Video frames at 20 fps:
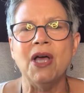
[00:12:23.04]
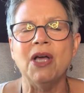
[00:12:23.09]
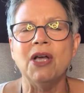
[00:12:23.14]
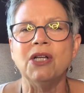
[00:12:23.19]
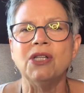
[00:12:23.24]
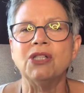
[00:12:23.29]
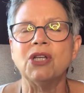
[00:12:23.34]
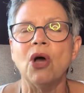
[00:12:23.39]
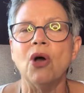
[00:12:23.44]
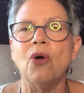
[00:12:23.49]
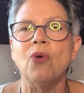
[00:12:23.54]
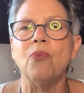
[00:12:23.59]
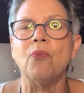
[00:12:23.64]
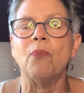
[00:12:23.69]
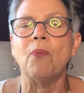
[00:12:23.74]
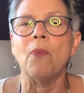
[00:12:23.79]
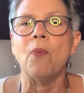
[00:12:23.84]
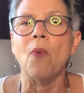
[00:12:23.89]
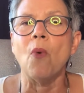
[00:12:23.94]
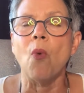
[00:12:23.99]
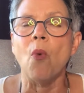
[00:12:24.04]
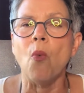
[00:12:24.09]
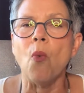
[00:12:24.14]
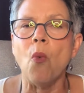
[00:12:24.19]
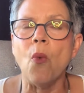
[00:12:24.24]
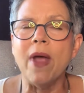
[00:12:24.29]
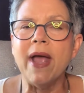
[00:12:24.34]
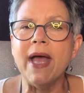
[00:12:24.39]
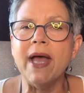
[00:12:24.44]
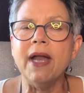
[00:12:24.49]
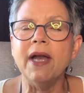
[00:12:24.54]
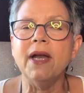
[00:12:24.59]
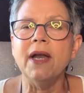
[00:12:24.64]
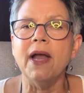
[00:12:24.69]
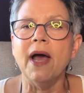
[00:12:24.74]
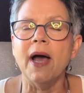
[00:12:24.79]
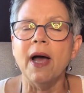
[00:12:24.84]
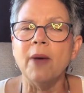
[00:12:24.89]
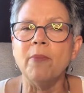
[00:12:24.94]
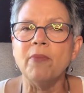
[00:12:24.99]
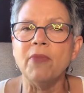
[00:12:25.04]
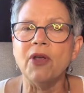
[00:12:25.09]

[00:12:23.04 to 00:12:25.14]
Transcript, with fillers: So when um,